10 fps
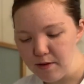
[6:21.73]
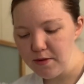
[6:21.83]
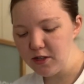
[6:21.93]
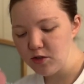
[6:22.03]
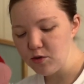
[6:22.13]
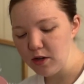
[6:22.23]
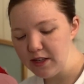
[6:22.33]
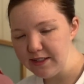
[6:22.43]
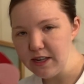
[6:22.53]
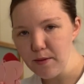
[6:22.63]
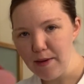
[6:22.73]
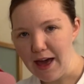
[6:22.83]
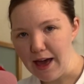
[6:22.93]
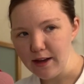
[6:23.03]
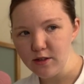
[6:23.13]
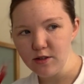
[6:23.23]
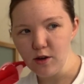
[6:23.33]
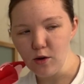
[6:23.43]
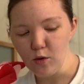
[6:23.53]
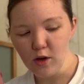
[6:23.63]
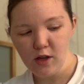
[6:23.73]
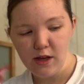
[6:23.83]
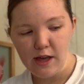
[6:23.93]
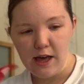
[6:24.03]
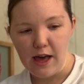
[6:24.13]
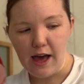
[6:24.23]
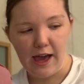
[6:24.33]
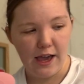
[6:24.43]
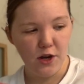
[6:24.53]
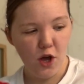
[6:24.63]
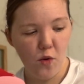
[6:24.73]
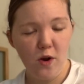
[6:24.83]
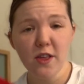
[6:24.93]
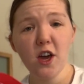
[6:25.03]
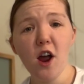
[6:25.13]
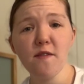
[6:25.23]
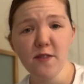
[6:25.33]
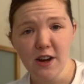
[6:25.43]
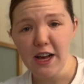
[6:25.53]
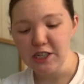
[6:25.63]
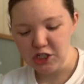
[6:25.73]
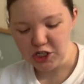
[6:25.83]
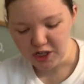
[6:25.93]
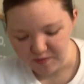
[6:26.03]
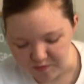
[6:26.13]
I'm gonna store these in a bag so I know where they are for next year.